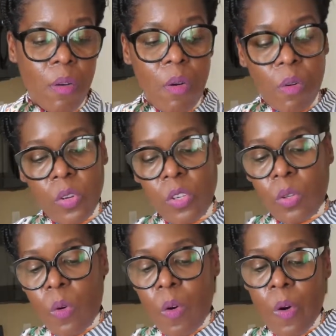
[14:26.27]

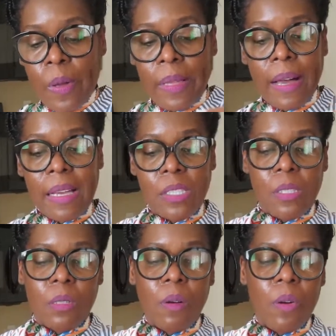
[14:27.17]
coconut oil,
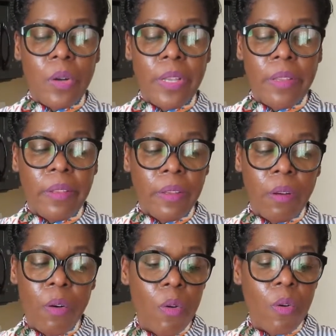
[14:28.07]
castor oil,
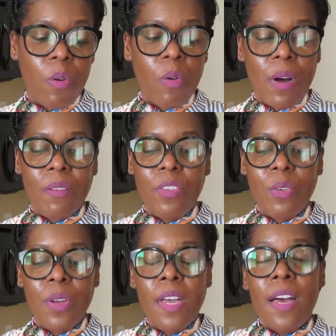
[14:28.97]
cocoa? Have
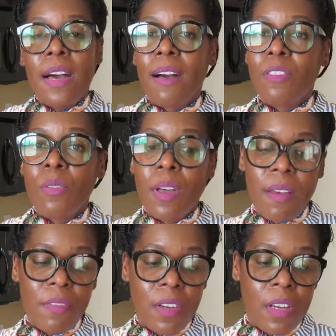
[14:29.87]
you
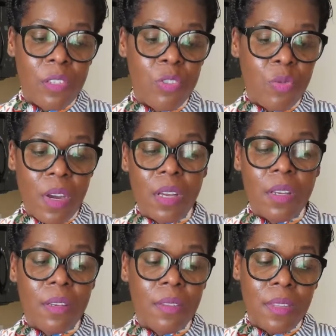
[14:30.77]
ever
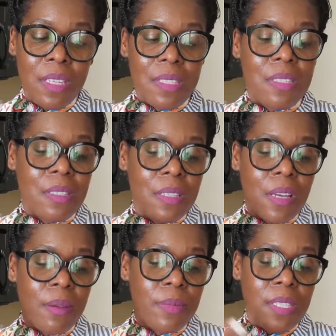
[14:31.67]
drank these
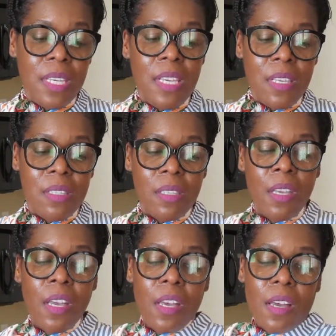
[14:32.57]
teas?
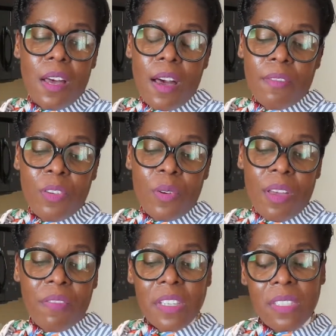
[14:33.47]
Have you
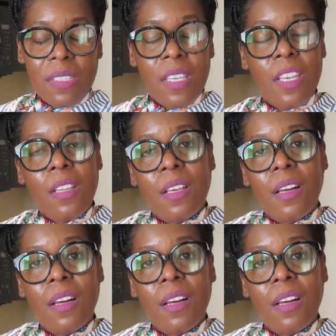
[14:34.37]
ever seen